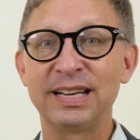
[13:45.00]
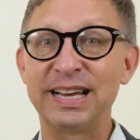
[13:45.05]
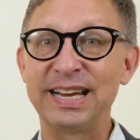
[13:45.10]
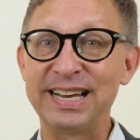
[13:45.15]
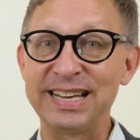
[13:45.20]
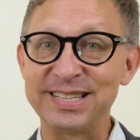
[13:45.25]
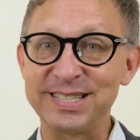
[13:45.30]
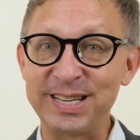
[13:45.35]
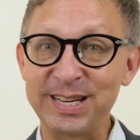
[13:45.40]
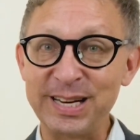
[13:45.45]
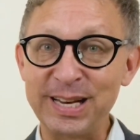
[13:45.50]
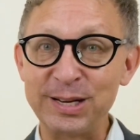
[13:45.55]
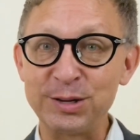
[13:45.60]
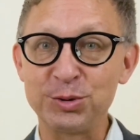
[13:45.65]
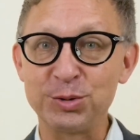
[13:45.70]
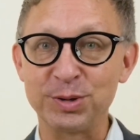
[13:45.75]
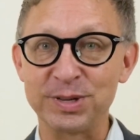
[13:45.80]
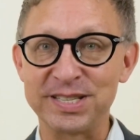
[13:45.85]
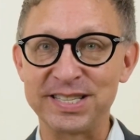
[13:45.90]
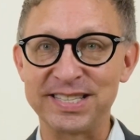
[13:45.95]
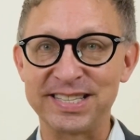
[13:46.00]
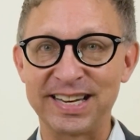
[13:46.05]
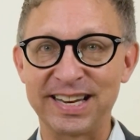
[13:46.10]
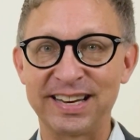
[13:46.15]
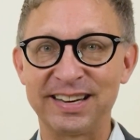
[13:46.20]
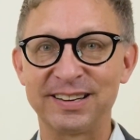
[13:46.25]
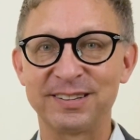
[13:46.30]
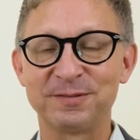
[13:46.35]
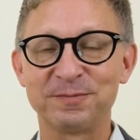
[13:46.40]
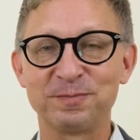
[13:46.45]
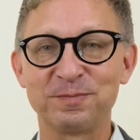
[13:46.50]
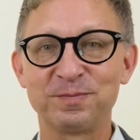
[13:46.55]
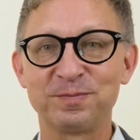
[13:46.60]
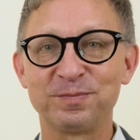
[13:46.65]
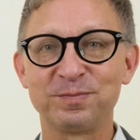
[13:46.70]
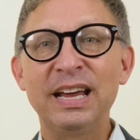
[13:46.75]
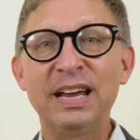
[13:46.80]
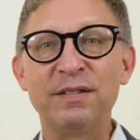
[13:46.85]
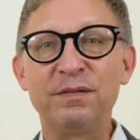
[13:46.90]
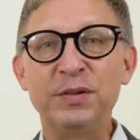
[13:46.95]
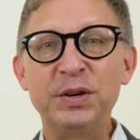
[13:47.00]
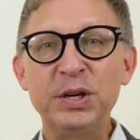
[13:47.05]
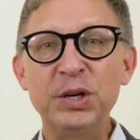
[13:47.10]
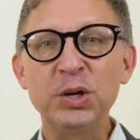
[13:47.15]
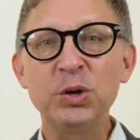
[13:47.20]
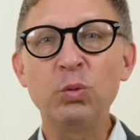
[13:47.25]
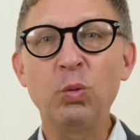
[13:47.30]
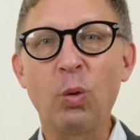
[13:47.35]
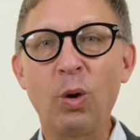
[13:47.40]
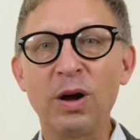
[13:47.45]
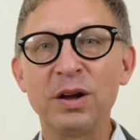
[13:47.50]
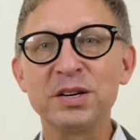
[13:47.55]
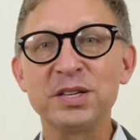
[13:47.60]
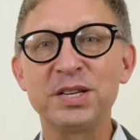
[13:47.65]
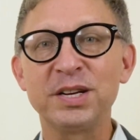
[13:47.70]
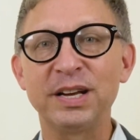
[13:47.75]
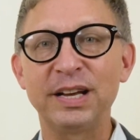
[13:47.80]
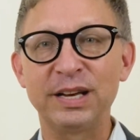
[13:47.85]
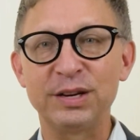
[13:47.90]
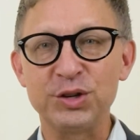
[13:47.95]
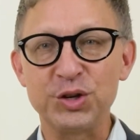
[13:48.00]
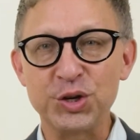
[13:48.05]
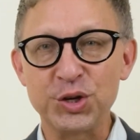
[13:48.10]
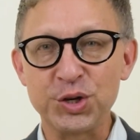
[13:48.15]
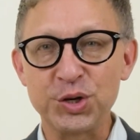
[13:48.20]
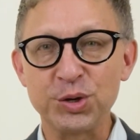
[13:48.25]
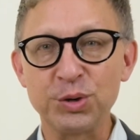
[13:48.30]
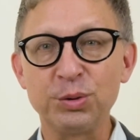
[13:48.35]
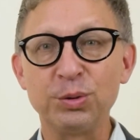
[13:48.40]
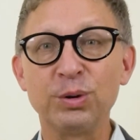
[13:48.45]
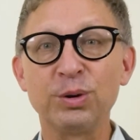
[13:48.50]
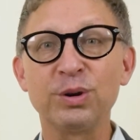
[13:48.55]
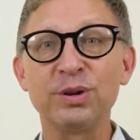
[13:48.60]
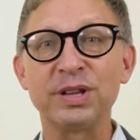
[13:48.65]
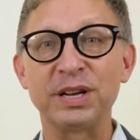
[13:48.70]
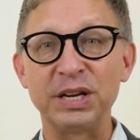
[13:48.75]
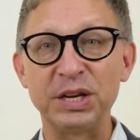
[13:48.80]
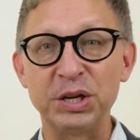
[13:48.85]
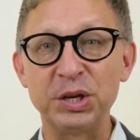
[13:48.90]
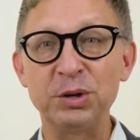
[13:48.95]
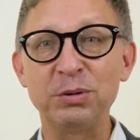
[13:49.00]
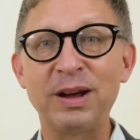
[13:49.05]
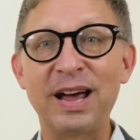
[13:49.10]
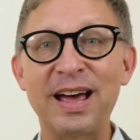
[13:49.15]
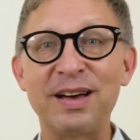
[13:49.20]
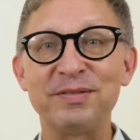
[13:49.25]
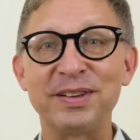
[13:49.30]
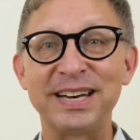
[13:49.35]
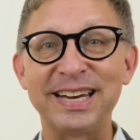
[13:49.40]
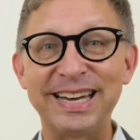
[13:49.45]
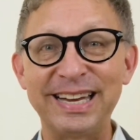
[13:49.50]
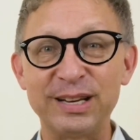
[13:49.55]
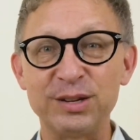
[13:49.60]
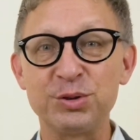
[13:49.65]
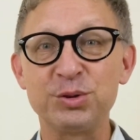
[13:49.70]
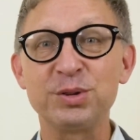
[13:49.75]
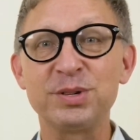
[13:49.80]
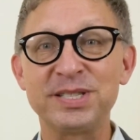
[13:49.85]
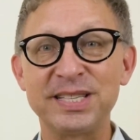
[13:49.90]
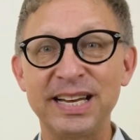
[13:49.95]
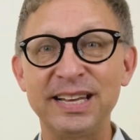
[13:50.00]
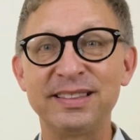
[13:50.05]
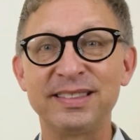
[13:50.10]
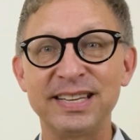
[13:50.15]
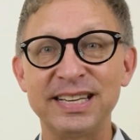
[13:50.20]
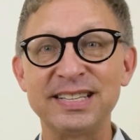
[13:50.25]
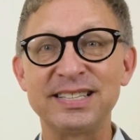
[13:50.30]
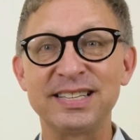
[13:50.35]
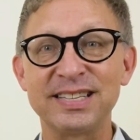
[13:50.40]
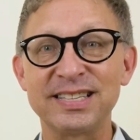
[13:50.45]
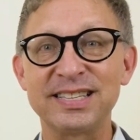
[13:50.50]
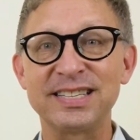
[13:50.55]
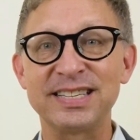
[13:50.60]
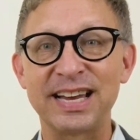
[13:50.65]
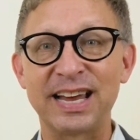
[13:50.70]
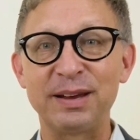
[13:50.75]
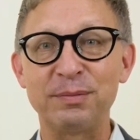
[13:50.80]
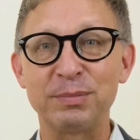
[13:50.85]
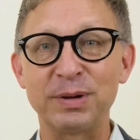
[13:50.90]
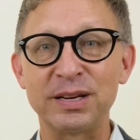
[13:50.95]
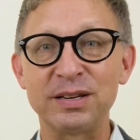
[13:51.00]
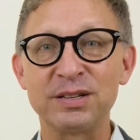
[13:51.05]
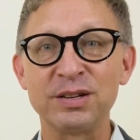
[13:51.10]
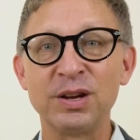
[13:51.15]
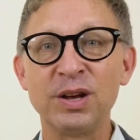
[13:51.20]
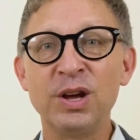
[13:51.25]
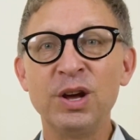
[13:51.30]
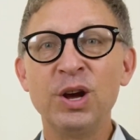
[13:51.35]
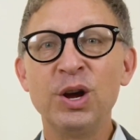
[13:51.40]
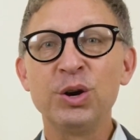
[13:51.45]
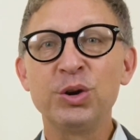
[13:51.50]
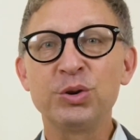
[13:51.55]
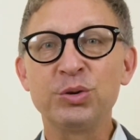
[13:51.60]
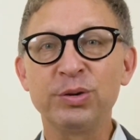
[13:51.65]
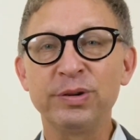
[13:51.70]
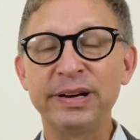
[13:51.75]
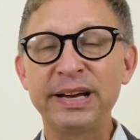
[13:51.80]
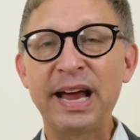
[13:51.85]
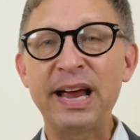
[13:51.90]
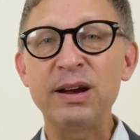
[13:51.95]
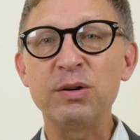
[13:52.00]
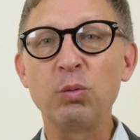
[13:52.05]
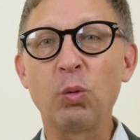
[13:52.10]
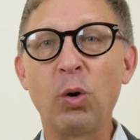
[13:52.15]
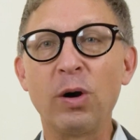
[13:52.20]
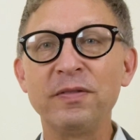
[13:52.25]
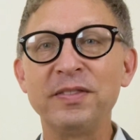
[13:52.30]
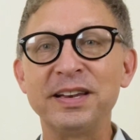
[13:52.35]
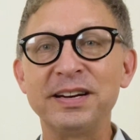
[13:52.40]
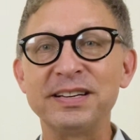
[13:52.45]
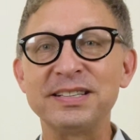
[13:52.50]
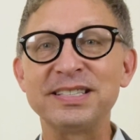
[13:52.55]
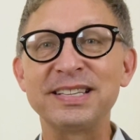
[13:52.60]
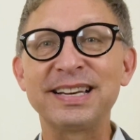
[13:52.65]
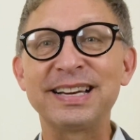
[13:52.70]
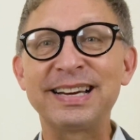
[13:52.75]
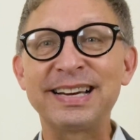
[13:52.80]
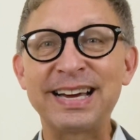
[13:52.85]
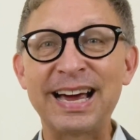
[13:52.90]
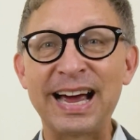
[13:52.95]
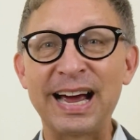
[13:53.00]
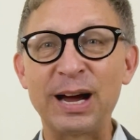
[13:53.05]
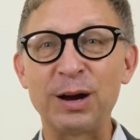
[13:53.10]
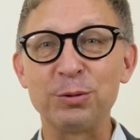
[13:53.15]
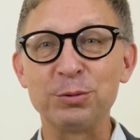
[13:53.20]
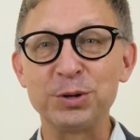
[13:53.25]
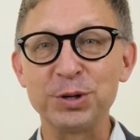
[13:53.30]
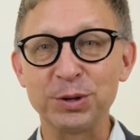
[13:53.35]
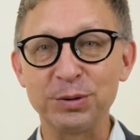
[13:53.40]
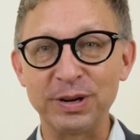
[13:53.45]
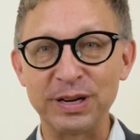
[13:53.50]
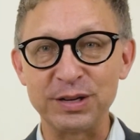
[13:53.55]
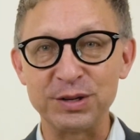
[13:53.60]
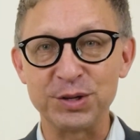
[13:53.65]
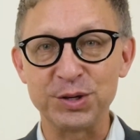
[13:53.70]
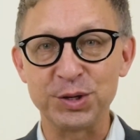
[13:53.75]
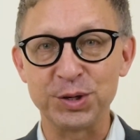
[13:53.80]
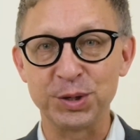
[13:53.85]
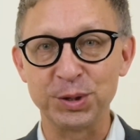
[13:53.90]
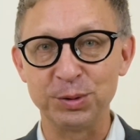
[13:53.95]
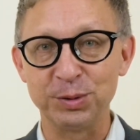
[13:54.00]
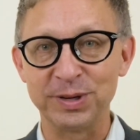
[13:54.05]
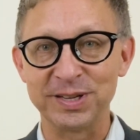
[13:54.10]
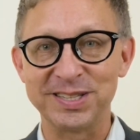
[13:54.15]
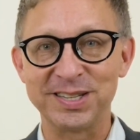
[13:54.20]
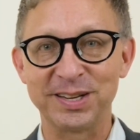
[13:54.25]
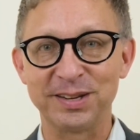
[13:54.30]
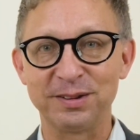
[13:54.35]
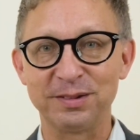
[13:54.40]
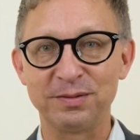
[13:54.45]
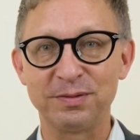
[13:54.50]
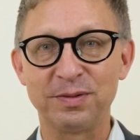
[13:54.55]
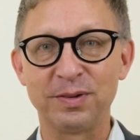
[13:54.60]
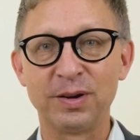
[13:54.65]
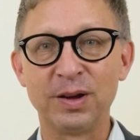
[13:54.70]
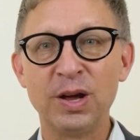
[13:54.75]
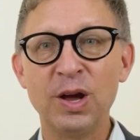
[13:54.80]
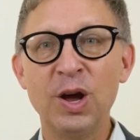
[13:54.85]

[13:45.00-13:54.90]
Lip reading: Is it interesting? If you want to ensure that you have an interesting thesis statement, create one that is counterintuitive,